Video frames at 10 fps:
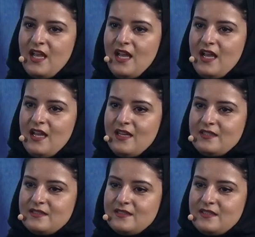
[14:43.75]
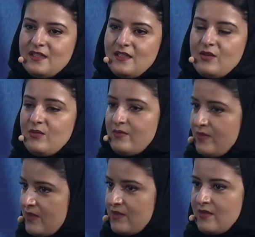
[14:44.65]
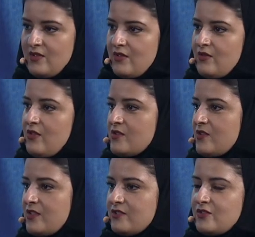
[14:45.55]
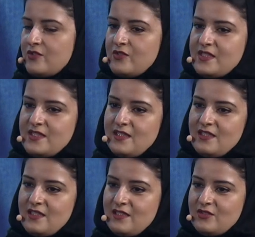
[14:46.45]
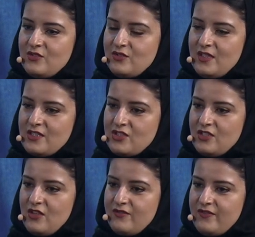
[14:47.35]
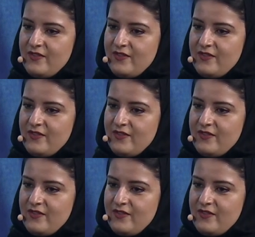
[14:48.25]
And you know, also the introduction of